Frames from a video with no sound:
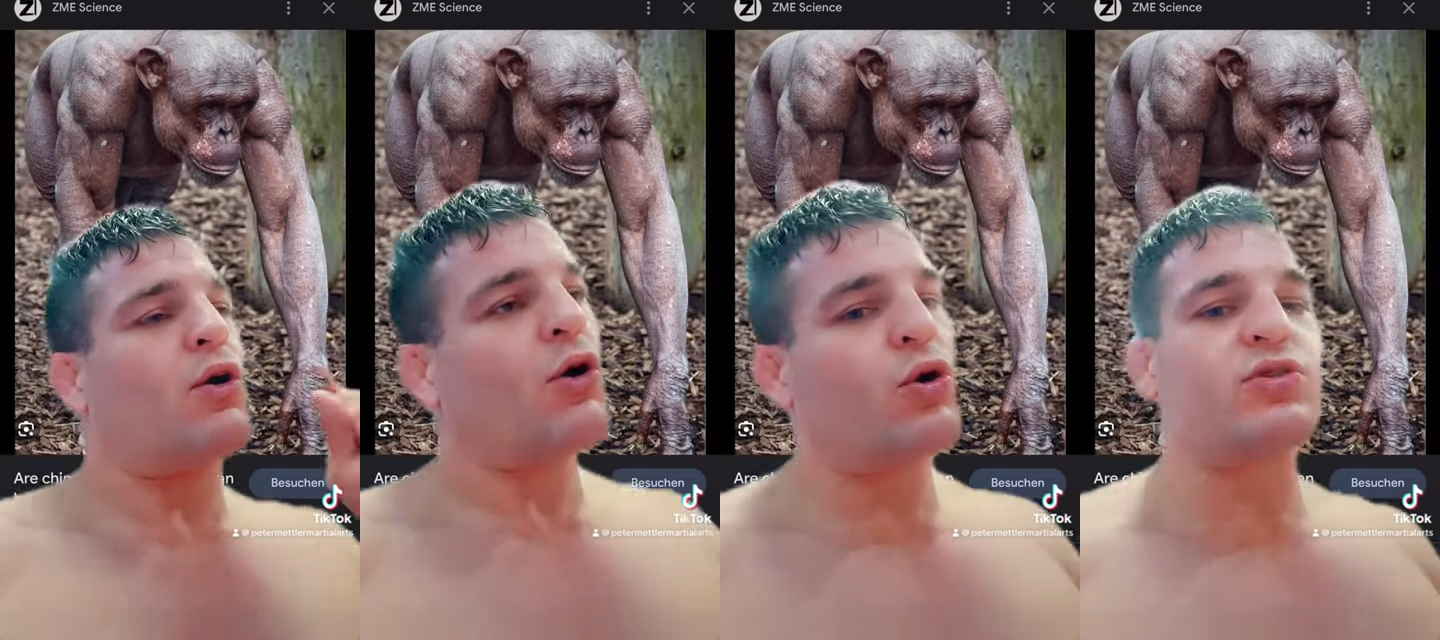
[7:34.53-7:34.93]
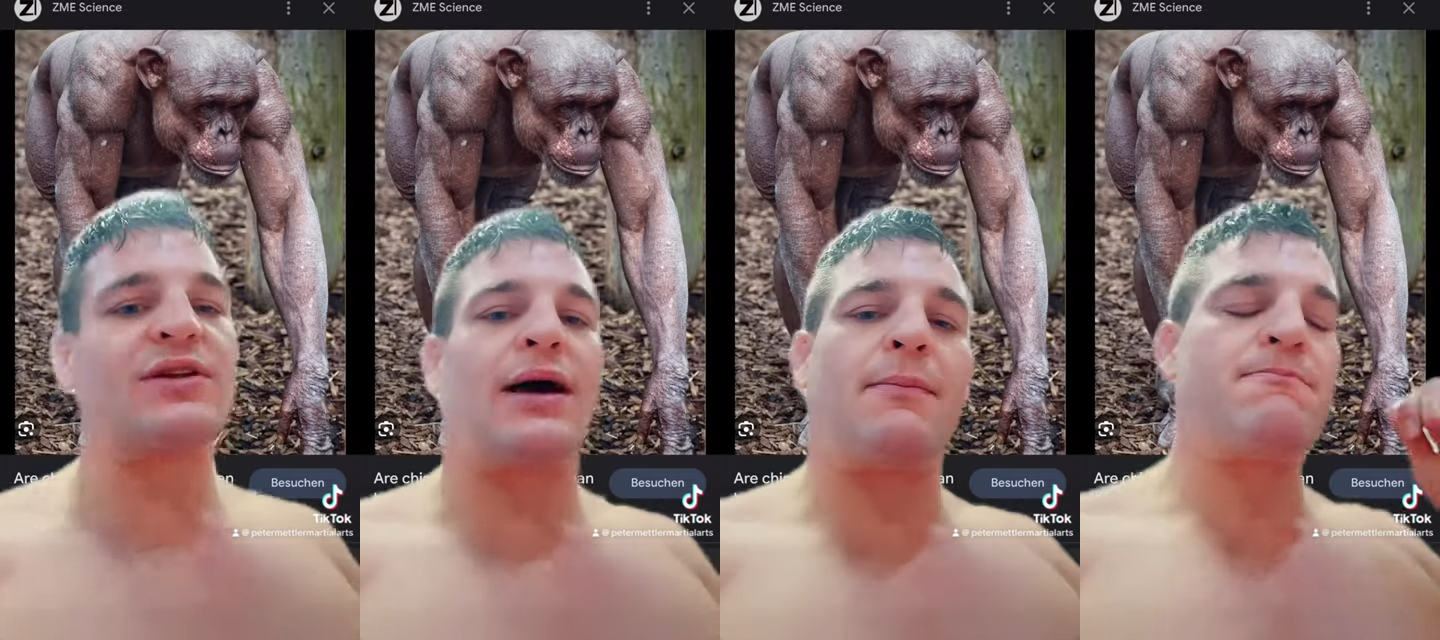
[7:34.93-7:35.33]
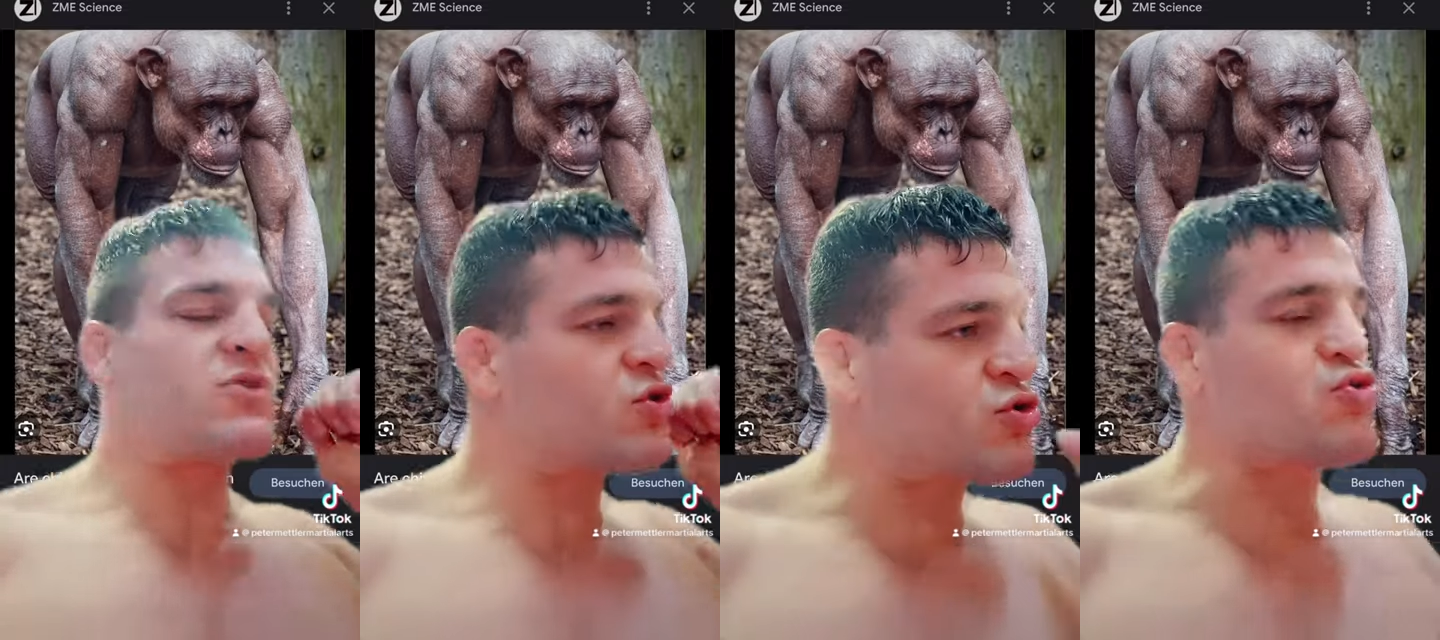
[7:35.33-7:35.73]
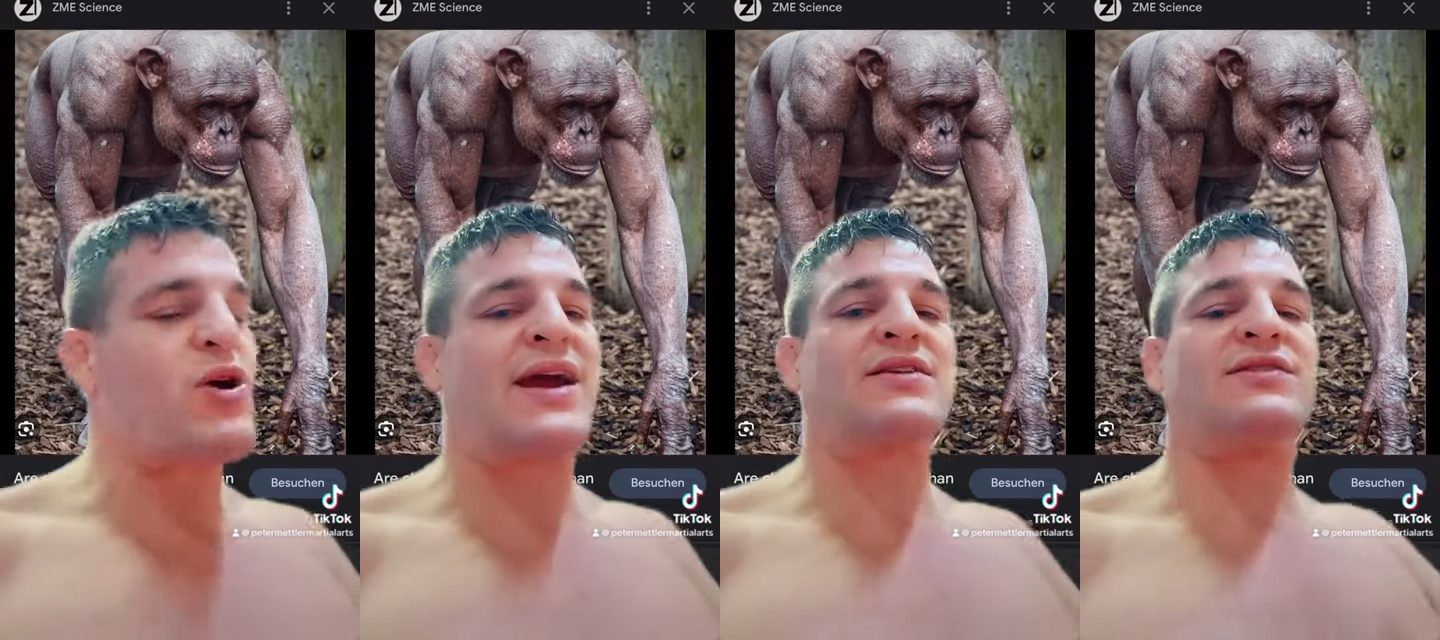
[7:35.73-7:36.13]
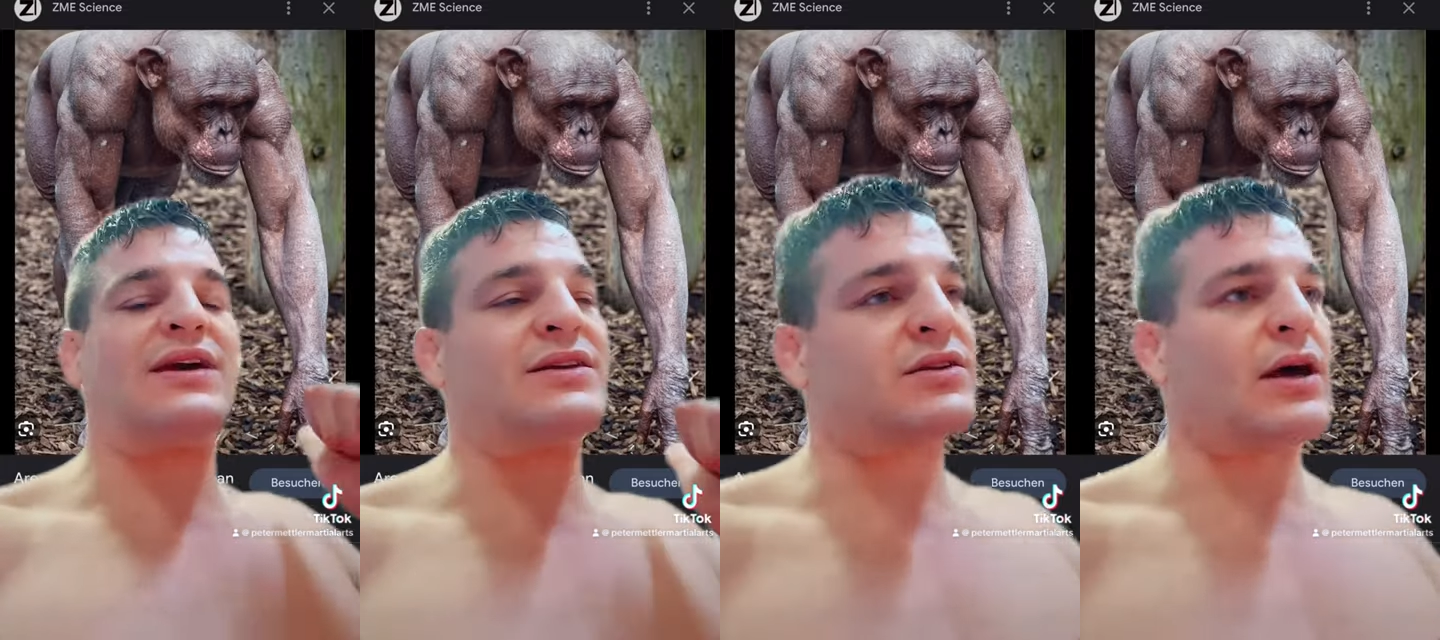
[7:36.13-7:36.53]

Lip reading: whose strength is